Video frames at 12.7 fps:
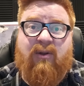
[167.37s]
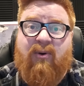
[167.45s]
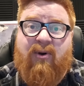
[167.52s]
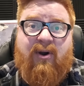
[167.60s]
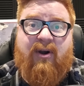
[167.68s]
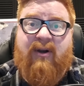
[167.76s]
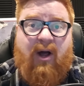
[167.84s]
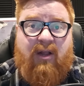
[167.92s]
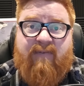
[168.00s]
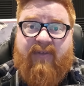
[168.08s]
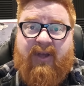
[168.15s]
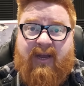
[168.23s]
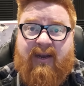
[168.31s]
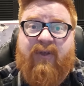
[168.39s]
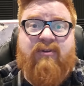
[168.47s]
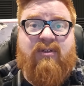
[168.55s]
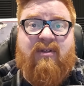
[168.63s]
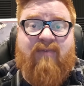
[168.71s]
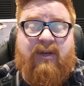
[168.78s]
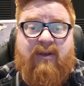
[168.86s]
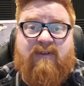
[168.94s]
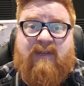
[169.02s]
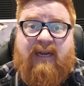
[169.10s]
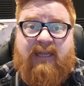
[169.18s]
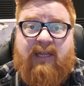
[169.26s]
lore, all of that. Those are the videos
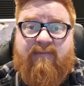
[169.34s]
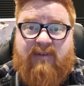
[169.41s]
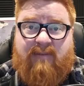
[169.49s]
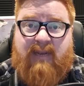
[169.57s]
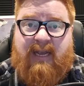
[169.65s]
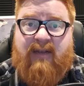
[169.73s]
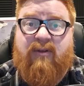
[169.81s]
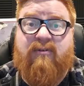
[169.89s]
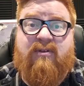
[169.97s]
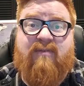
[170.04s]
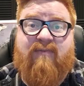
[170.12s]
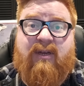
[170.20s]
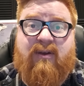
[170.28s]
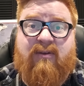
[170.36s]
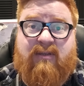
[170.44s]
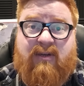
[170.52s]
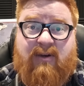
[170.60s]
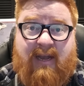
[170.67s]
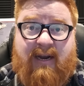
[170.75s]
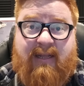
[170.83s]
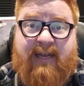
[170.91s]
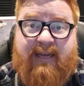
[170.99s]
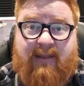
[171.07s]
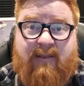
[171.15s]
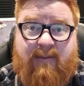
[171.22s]
that I love to make. Those are the videos that are kind of
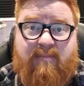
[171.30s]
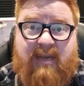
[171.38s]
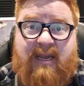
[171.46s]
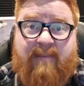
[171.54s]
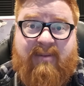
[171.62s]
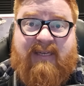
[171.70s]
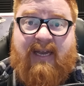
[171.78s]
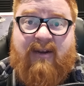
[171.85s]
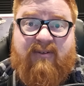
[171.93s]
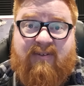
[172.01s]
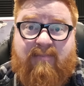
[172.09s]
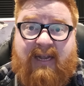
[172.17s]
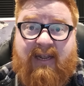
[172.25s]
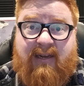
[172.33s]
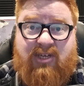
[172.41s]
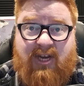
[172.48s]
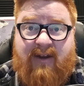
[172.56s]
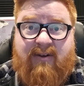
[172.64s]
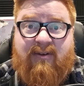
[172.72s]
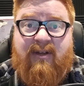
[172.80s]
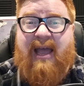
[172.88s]
like the meat and potatoes of my channel.